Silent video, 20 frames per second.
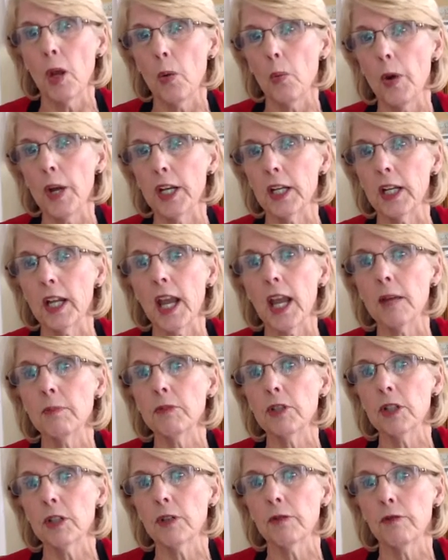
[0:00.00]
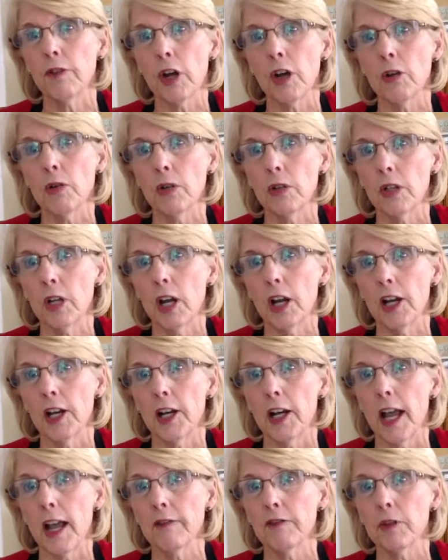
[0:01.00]
when it came to the vote,
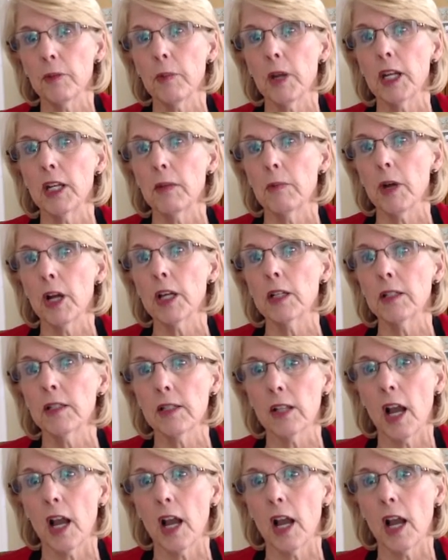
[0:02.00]
after many months,